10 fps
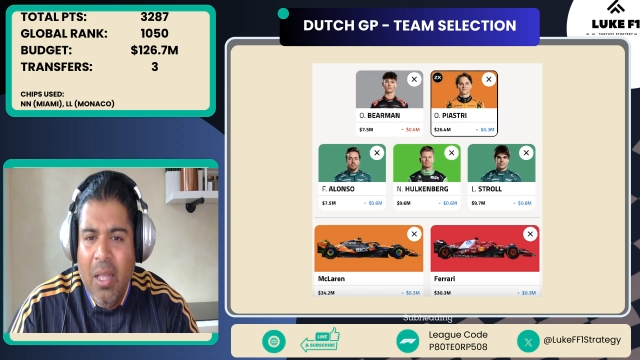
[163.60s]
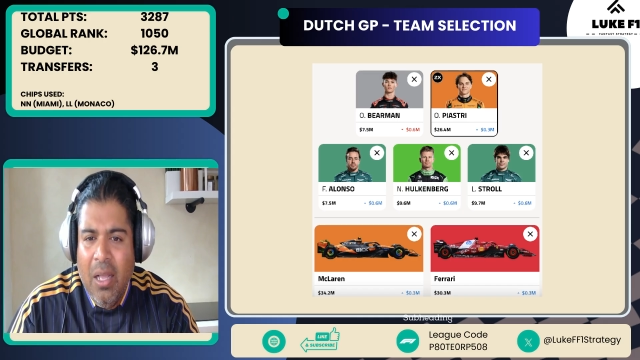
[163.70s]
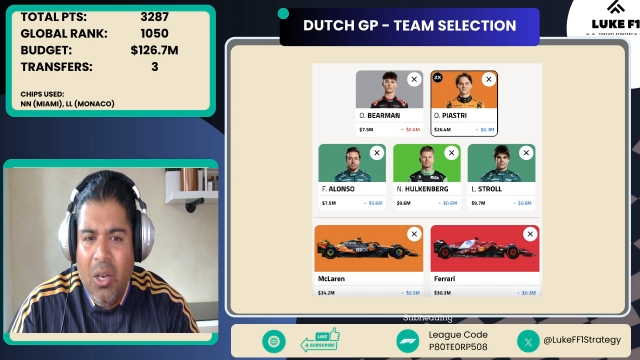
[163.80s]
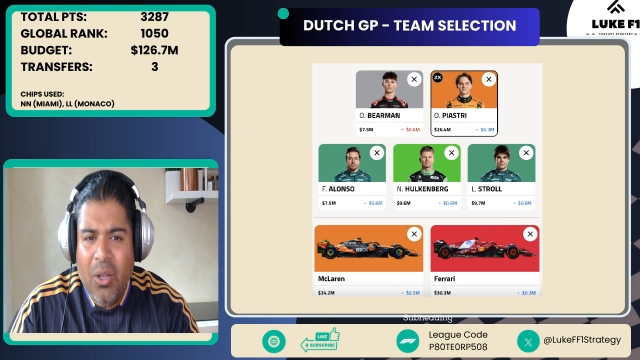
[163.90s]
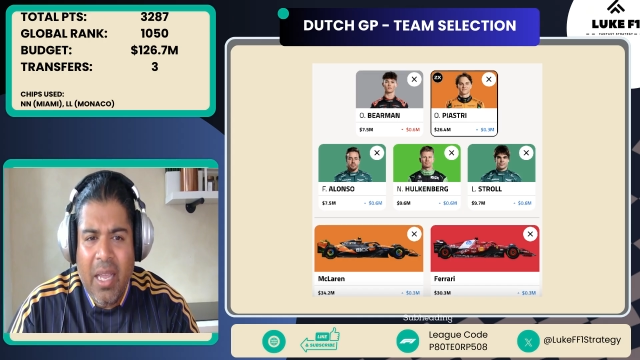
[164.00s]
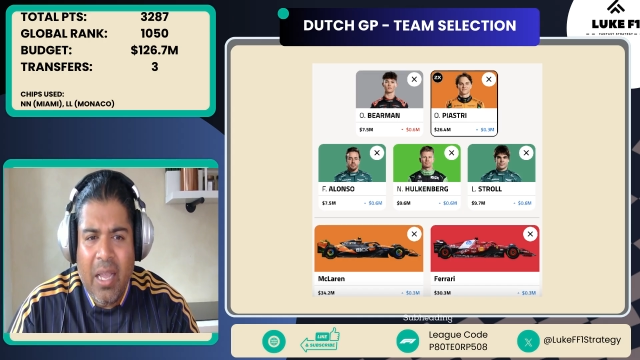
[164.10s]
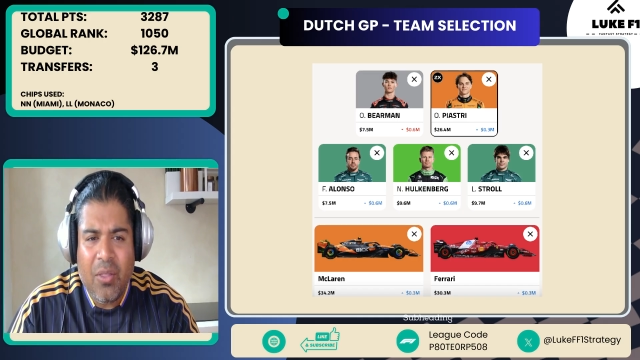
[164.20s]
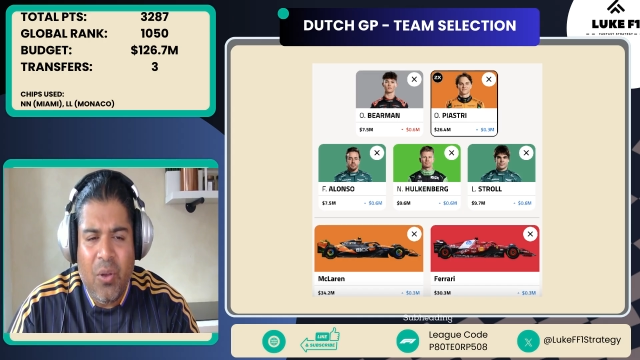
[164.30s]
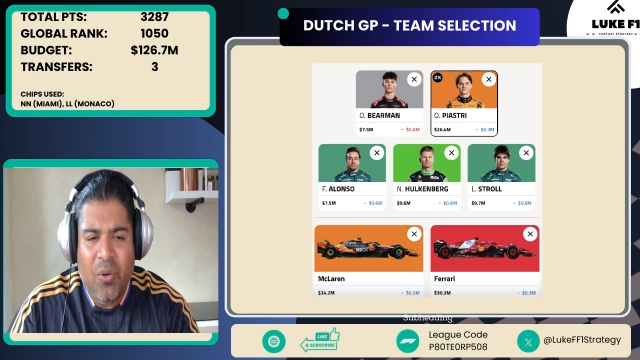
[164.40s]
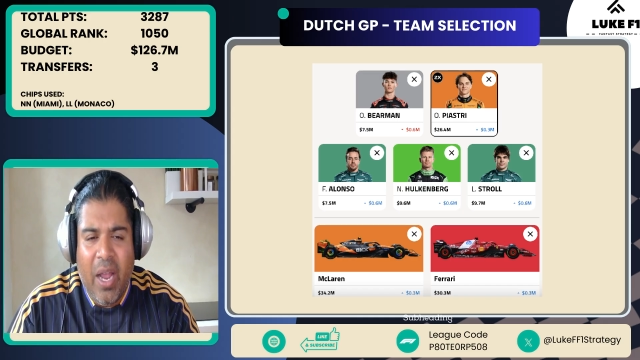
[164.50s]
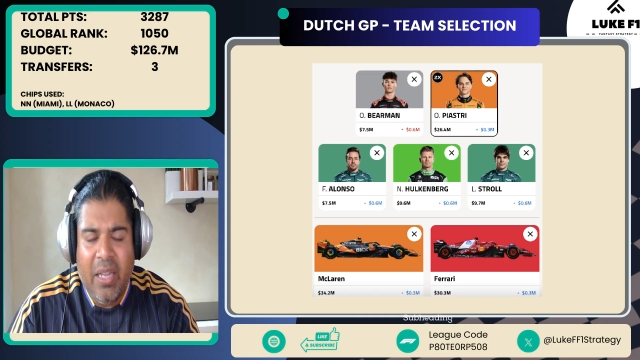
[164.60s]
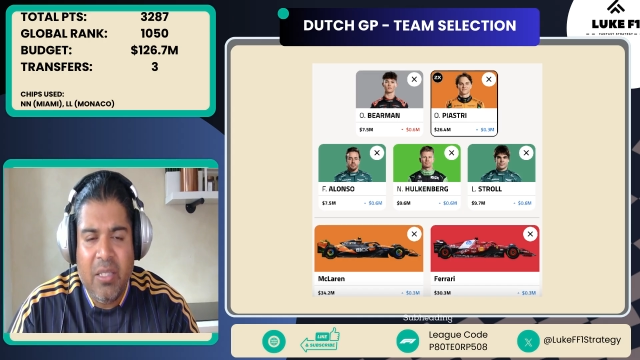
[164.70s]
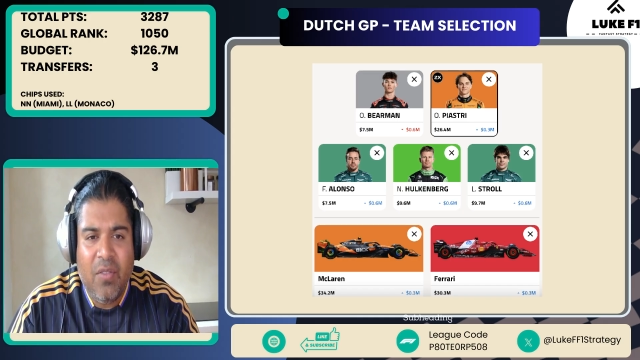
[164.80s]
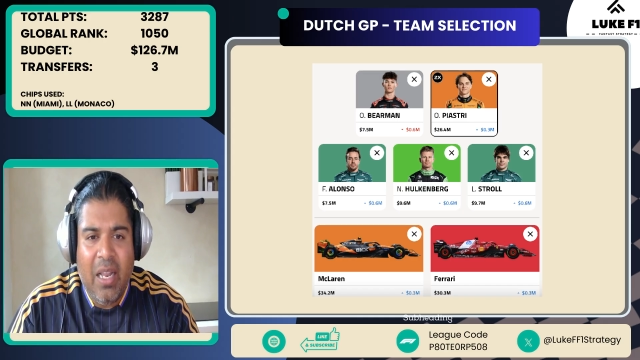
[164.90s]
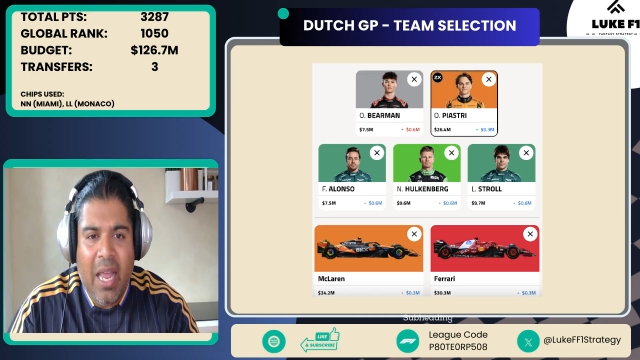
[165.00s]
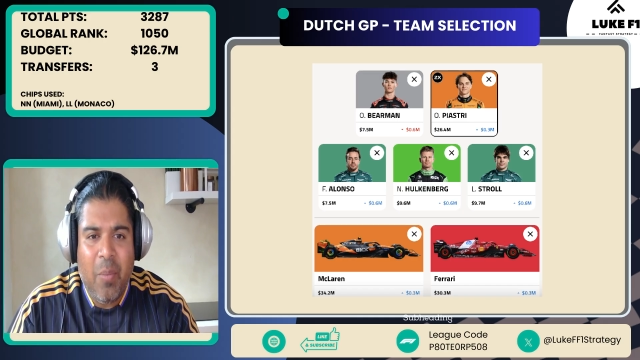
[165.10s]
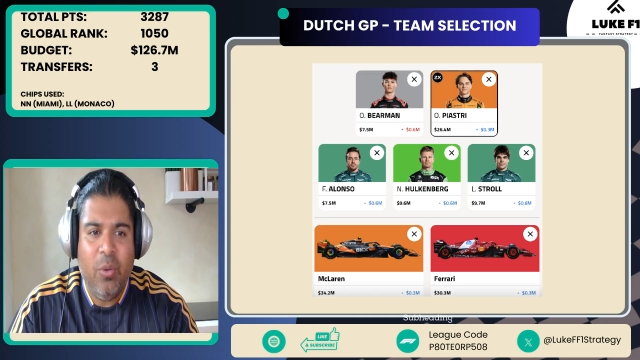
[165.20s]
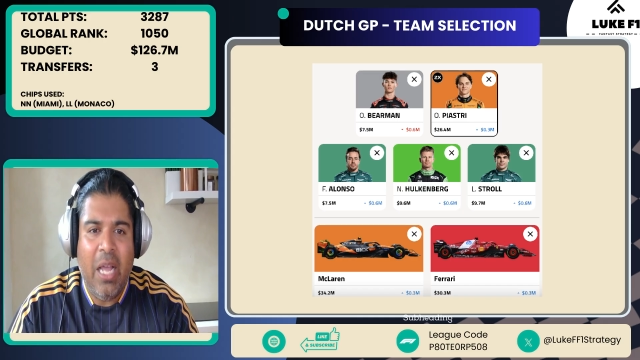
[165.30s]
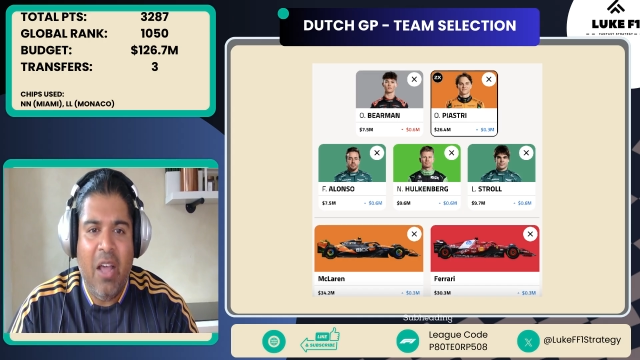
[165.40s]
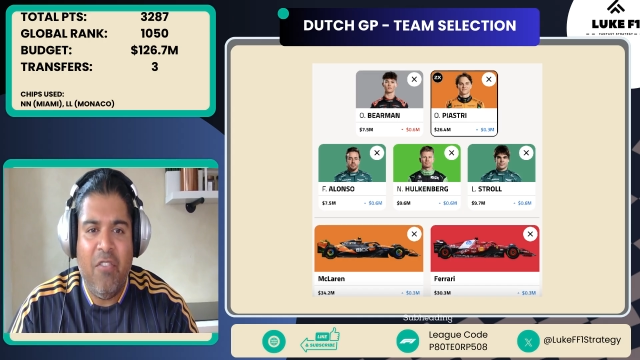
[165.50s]
Looking at the rest of the lineup,
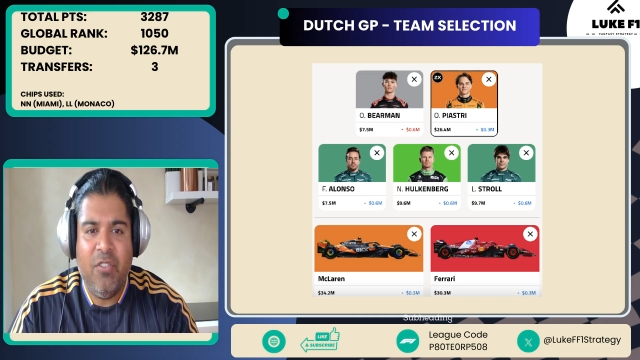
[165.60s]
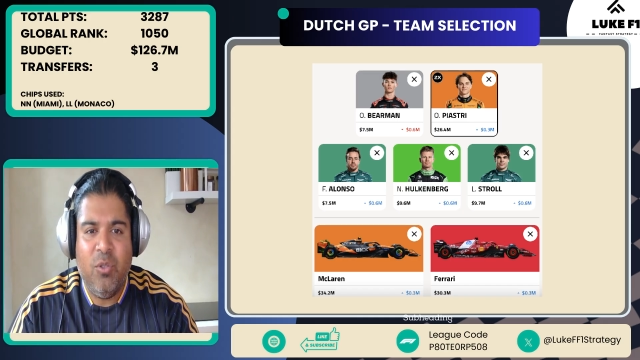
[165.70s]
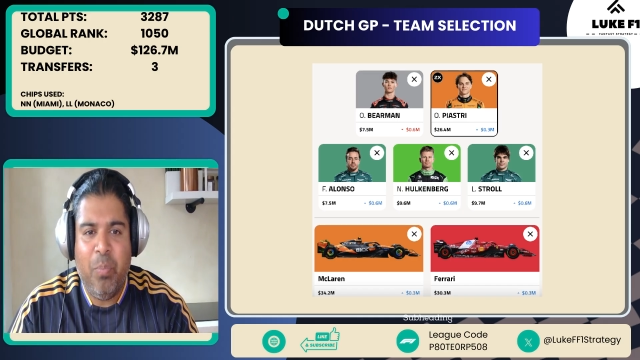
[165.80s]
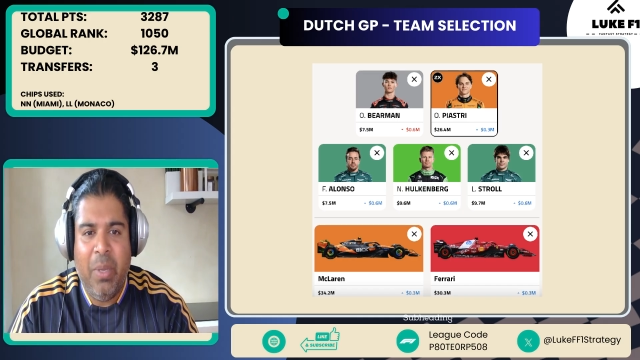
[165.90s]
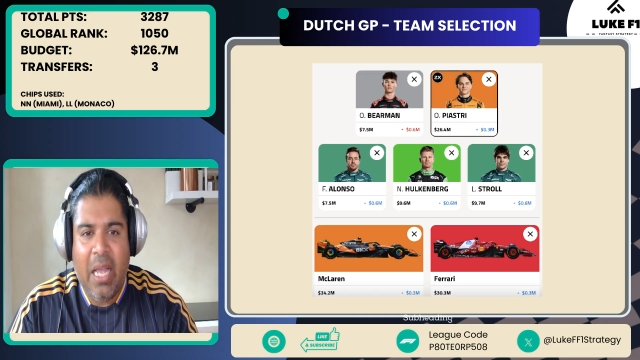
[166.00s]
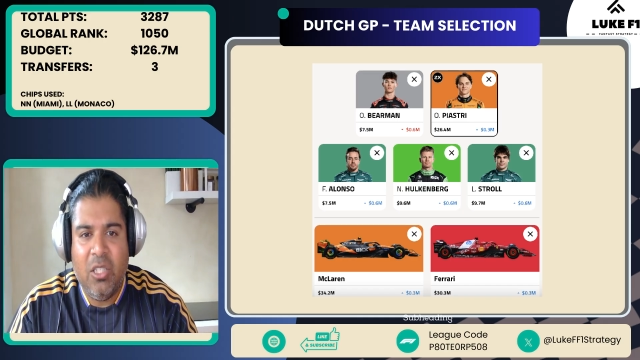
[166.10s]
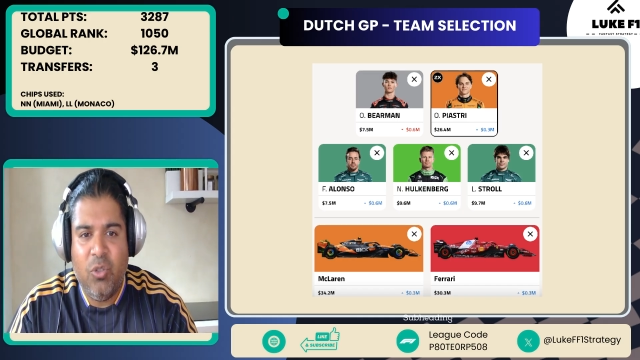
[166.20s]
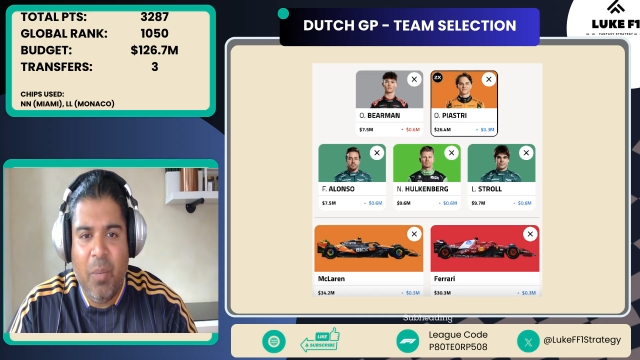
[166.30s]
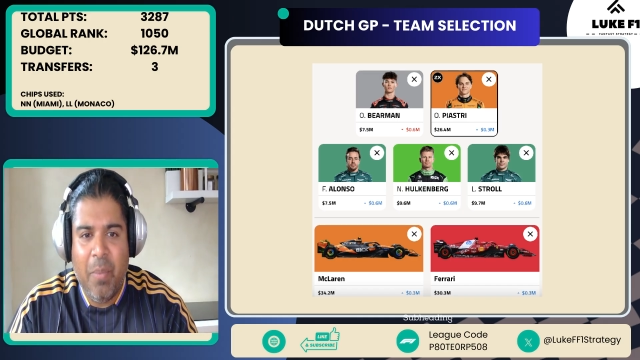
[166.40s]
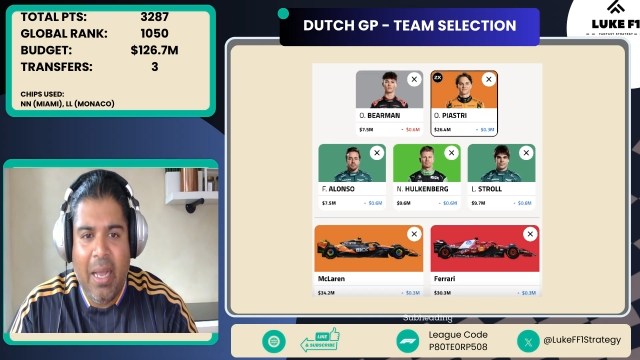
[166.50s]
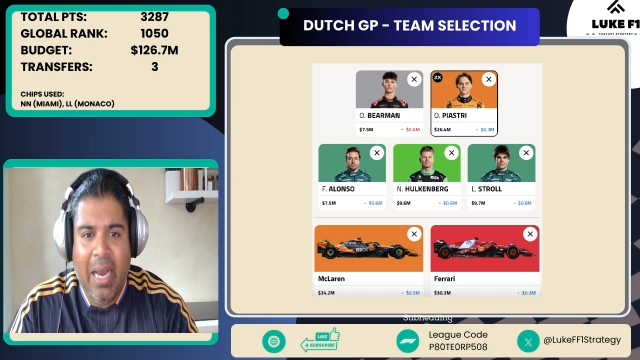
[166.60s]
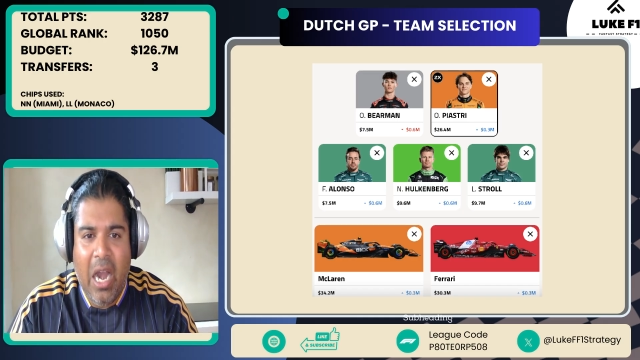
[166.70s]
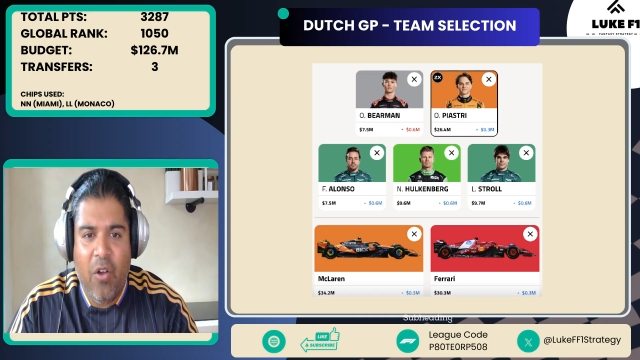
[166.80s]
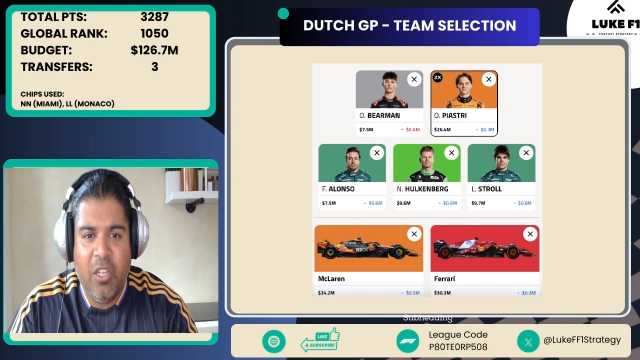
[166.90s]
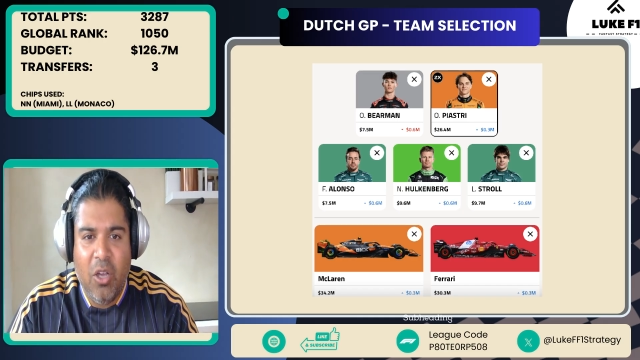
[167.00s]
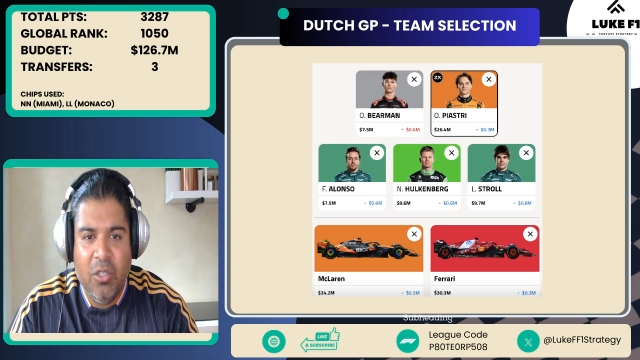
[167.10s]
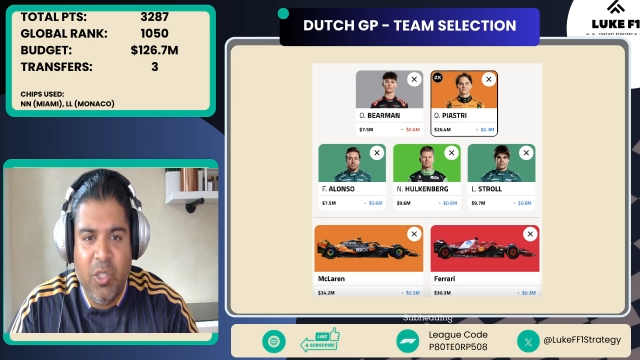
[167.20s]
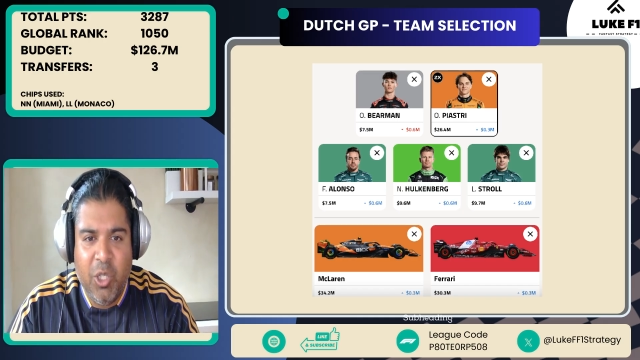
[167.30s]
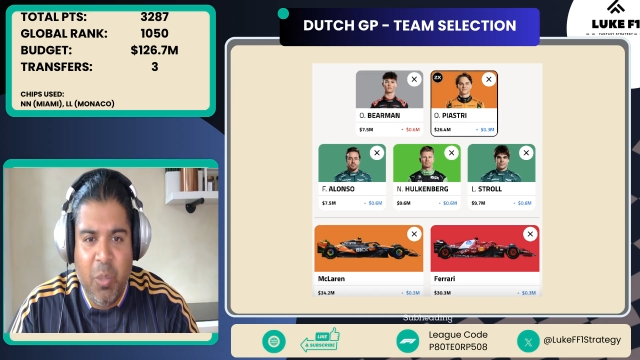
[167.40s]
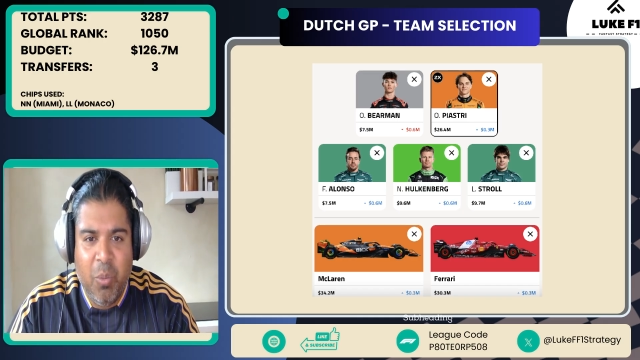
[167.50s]
I have PS3 and McLaren as
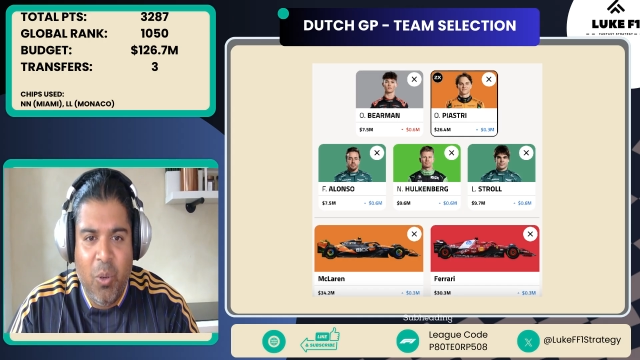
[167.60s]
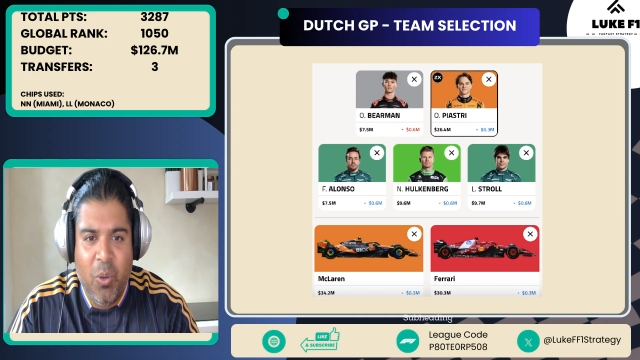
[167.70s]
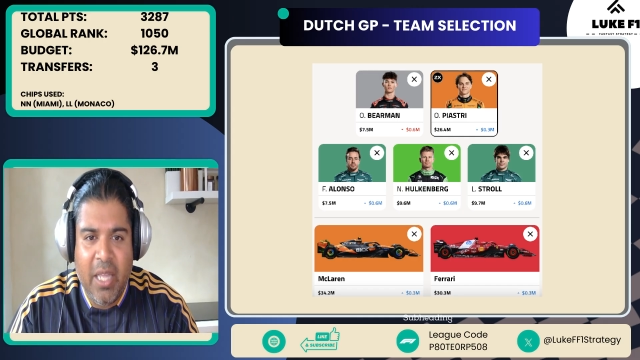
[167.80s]
untouchables.